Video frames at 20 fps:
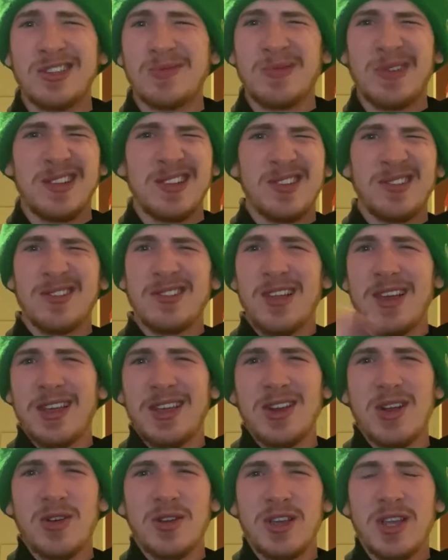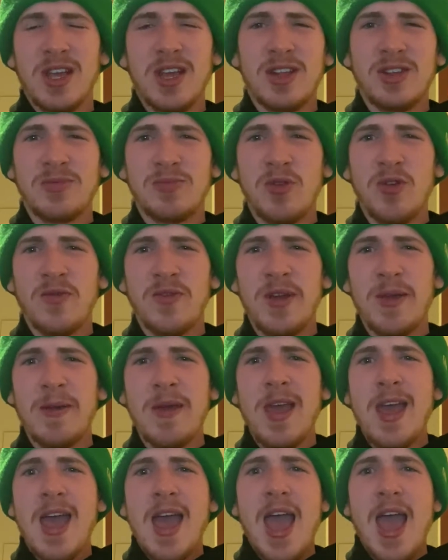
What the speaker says: It's been a little like, you know, kids movie,